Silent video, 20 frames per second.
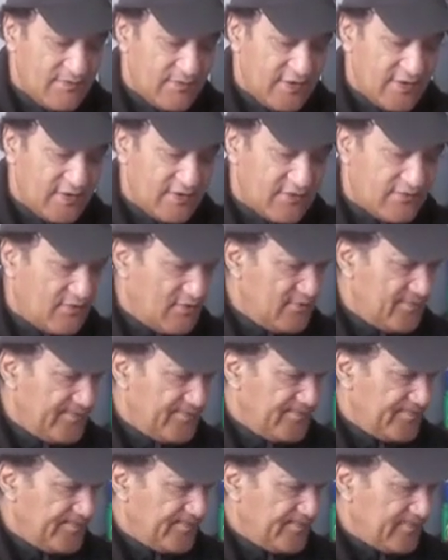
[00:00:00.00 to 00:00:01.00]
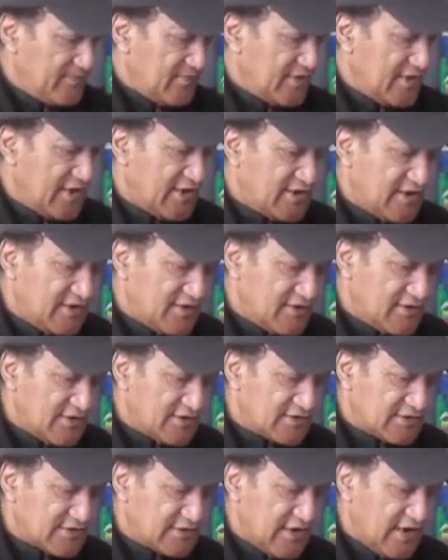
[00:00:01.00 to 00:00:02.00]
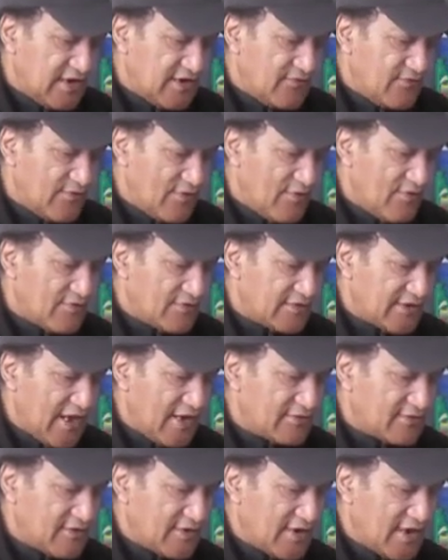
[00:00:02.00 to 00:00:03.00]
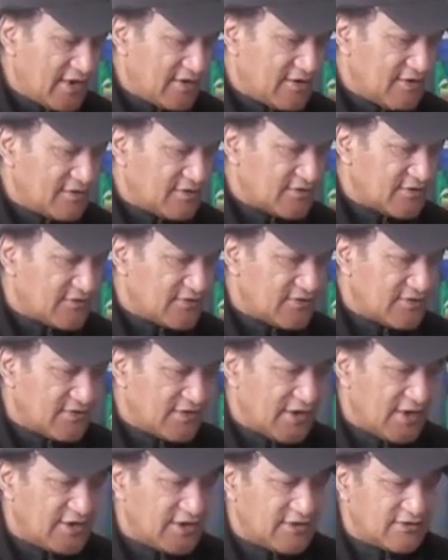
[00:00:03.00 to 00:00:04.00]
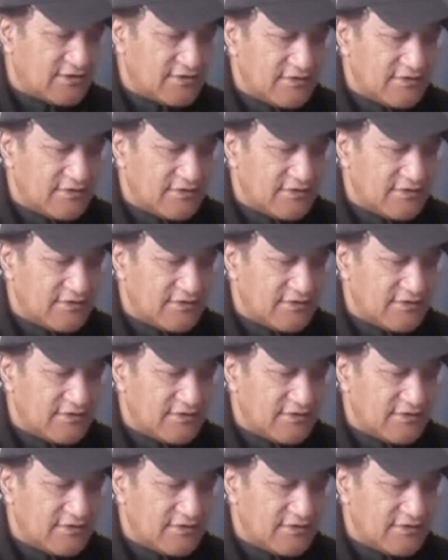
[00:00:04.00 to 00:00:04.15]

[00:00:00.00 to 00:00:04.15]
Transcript: Beautiful. $19.84 down to $9.92